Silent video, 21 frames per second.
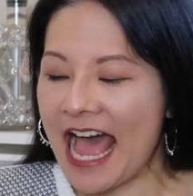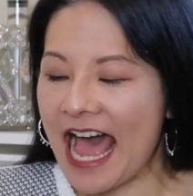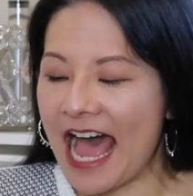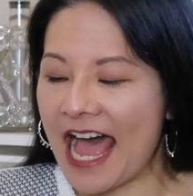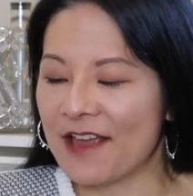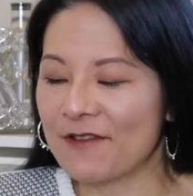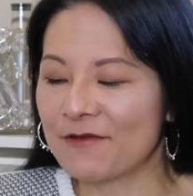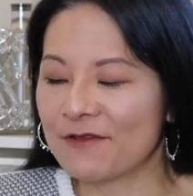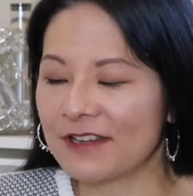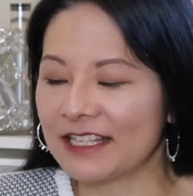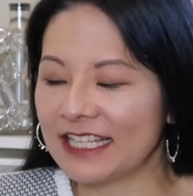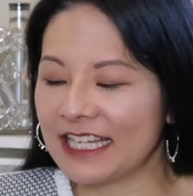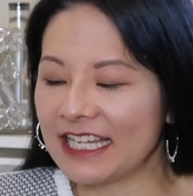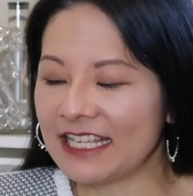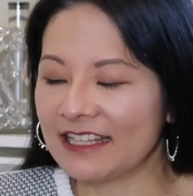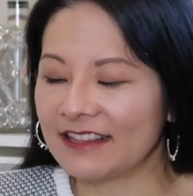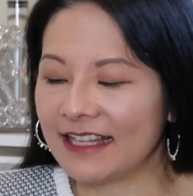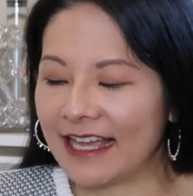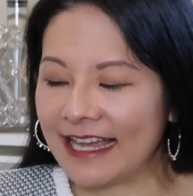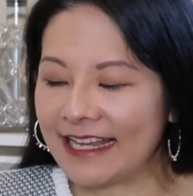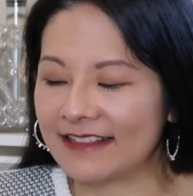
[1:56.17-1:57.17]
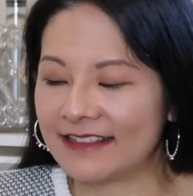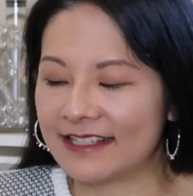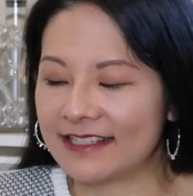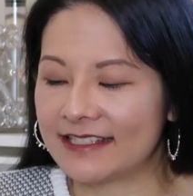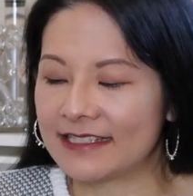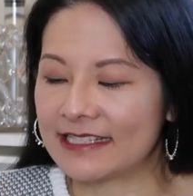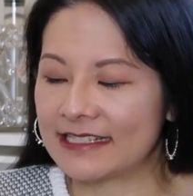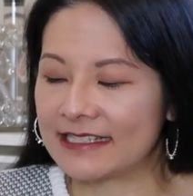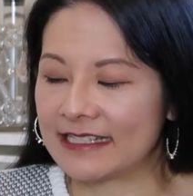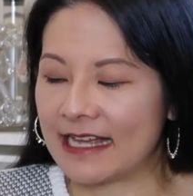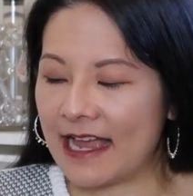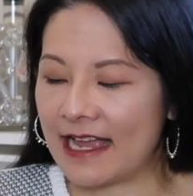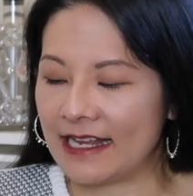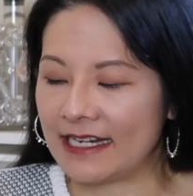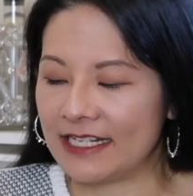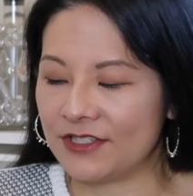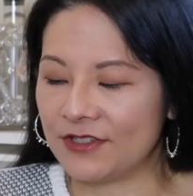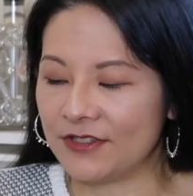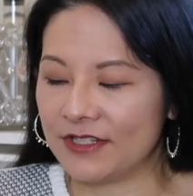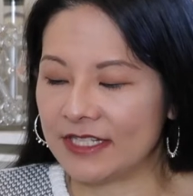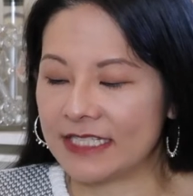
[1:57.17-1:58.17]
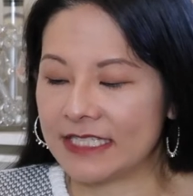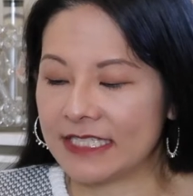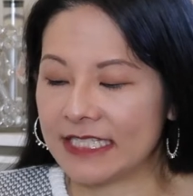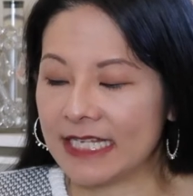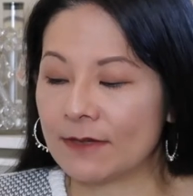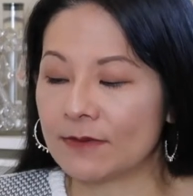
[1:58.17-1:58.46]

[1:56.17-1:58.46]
I really like this design, as you can see.